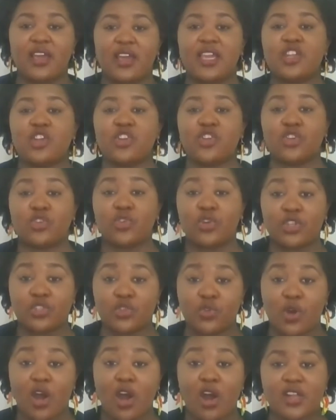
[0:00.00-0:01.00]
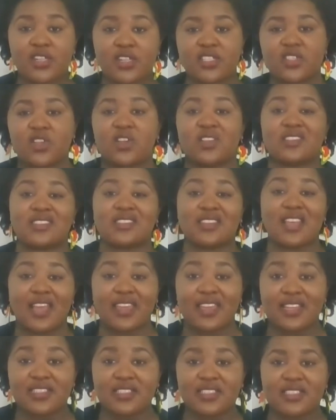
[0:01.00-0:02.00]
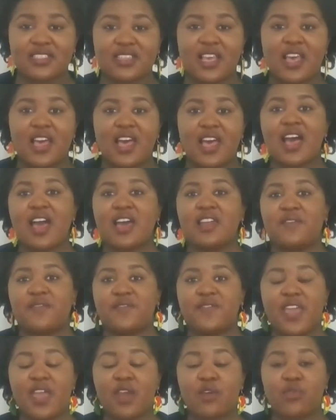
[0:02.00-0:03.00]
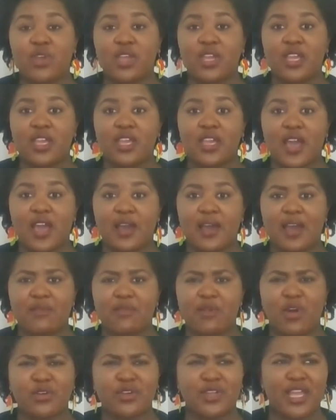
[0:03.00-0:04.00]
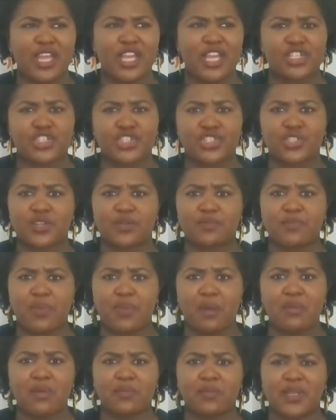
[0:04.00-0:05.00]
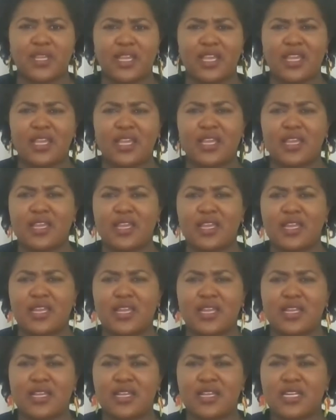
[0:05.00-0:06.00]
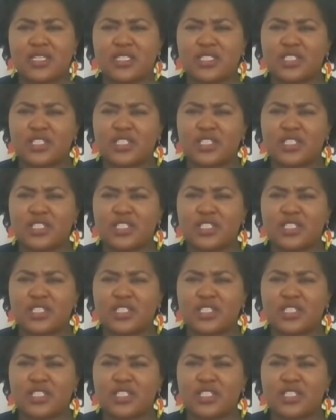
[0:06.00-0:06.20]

either you're going to do arts or science at a very, around age, probably